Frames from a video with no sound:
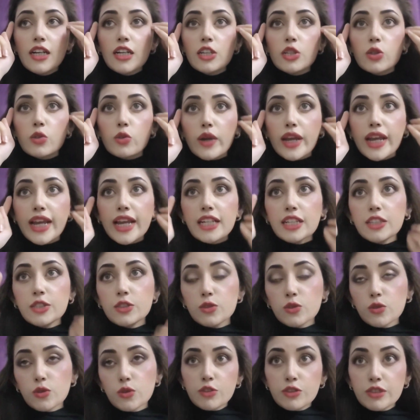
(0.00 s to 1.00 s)
trained
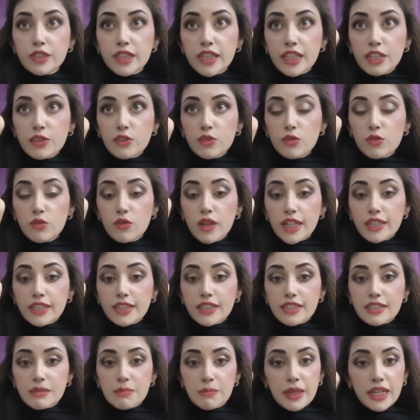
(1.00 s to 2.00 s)
to seeing 2
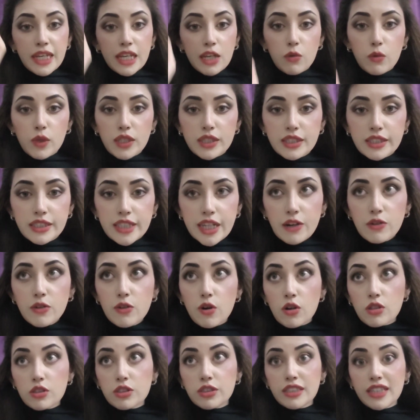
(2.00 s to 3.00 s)
letters making 1 sound
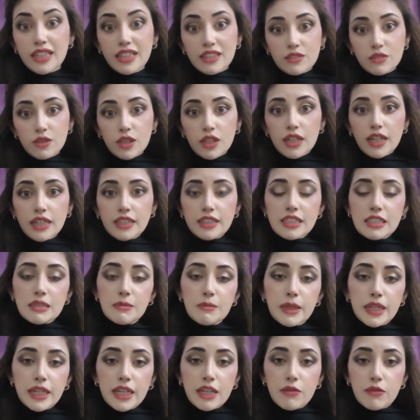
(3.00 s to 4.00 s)
or seeing 3 letters
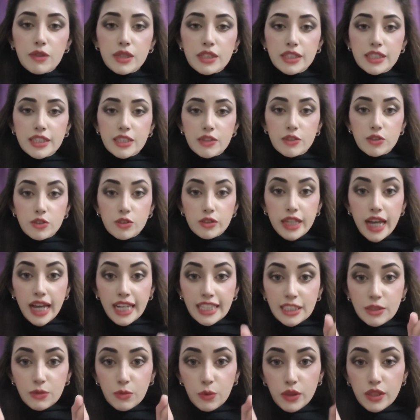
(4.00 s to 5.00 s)
making 1 sound. So
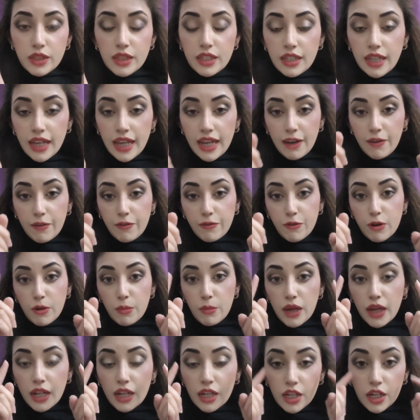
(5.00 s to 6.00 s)
that's what from
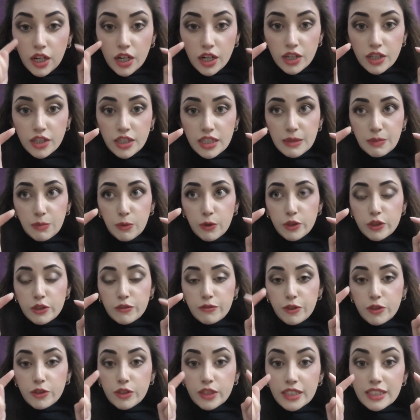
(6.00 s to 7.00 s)
a learner's point of
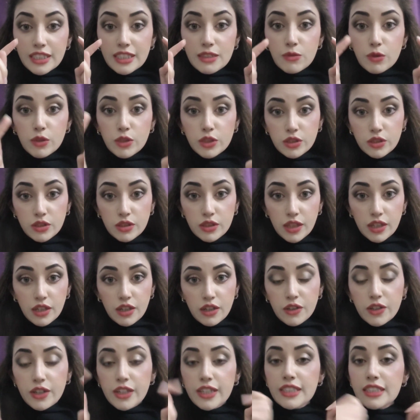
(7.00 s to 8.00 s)
view, this is what the
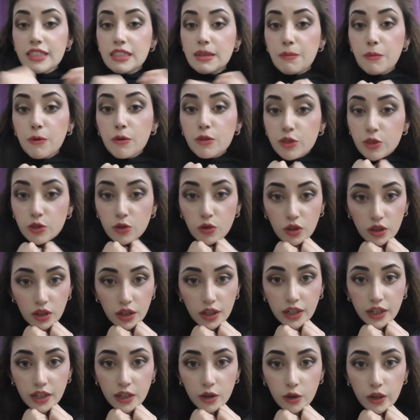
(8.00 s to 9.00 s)
learner is supposed to
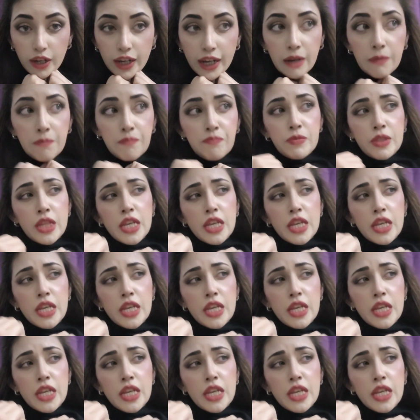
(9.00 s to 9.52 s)
learn, okay?